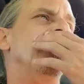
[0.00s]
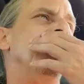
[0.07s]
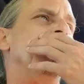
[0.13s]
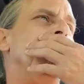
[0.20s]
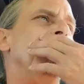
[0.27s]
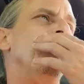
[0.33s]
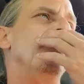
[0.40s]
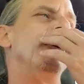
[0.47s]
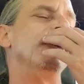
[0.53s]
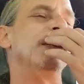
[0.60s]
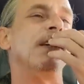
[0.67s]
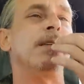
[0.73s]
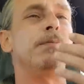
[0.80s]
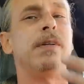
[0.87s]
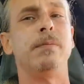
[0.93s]
um,
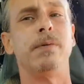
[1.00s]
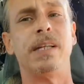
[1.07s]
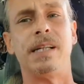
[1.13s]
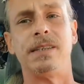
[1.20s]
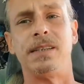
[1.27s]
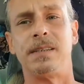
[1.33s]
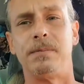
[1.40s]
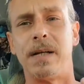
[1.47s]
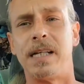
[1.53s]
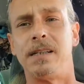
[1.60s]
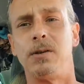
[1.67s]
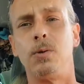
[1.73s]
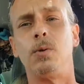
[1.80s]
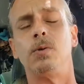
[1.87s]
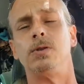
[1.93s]
there's other people that just
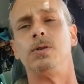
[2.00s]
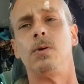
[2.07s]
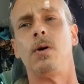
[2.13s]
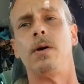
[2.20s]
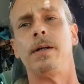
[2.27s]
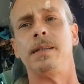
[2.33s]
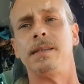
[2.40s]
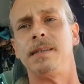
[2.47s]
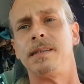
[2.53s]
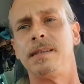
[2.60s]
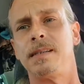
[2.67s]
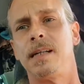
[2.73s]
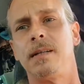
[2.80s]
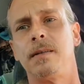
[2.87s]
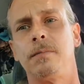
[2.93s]
make cool drawings
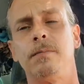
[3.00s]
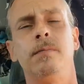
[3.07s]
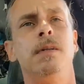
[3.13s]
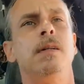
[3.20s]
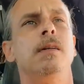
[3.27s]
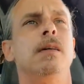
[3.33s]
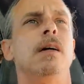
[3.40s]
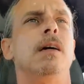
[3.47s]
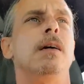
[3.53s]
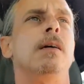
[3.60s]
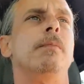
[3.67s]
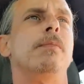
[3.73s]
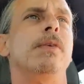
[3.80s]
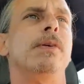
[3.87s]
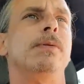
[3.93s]
and sell them
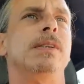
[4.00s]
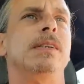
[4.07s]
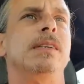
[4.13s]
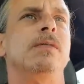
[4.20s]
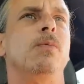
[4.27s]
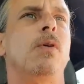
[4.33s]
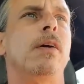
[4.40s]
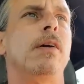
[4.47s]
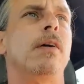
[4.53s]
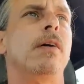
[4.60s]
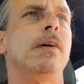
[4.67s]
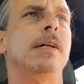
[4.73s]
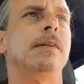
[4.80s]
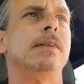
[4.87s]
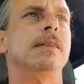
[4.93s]
um, there was this one
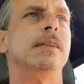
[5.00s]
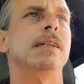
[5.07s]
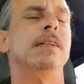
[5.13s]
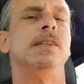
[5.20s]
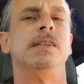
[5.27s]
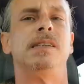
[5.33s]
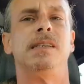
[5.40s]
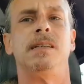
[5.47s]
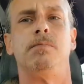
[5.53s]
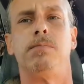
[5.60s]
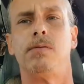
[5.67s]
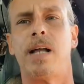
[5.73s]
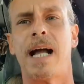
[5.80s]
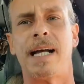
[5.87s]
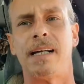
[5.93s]
artist he just
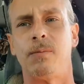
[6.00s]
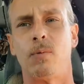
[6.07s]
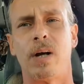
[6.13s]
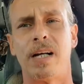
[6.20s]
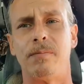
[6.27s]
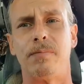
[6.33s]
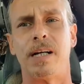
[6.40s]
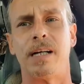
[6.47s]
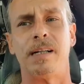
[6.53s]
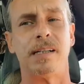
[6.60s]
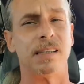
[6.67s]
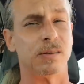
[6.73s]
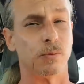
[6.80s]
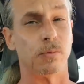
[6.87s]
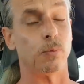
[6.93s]
did black and white
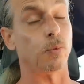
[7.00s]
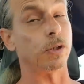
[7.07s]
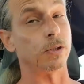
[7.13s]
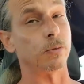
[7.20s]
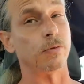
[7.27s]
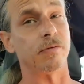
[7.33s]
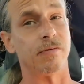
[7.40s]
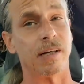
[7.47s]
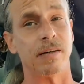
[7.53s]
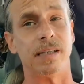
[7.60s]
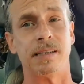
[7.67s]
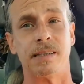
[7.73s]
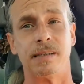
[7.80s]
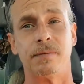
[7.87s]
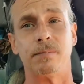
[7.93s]
paintings which were
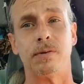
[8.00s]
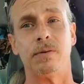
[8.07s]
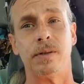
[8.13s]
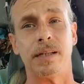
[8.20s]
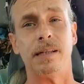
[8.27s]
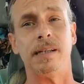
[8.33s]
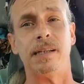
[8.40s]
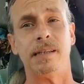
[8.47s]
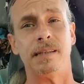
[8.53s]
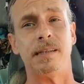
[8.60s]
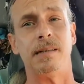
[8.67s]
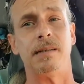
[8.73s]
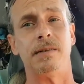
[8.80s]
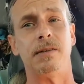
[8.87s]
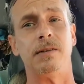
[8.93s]
very simple and
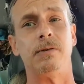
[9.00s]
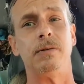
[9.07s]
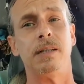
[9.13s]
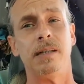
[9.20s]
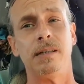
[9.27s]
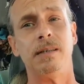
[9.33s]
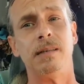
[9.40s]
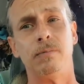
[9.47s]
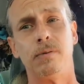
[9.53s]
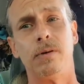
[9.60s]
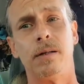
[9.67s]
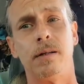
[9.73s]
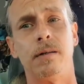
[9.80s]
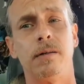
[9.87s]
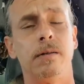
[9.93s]
easy to do and he did
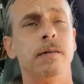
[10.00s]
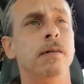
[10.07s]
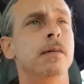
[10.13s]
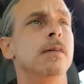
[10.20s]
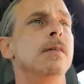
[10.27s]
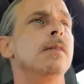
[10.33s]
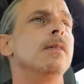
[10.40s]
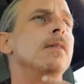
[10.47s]
pretty good